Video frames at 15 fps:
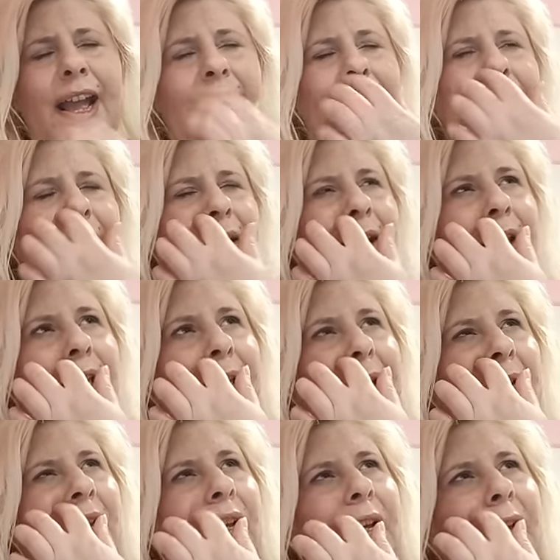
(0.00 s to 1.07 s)
any
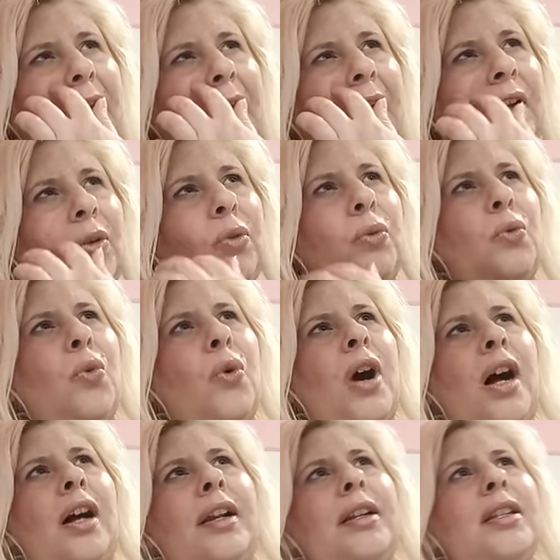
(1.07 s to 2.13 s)

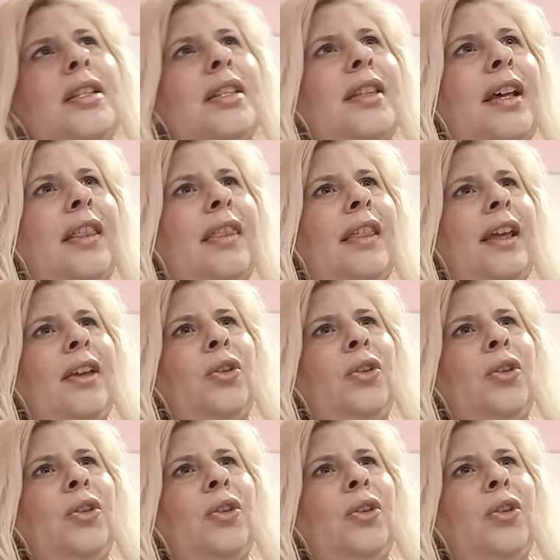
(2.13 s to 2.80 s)
ones that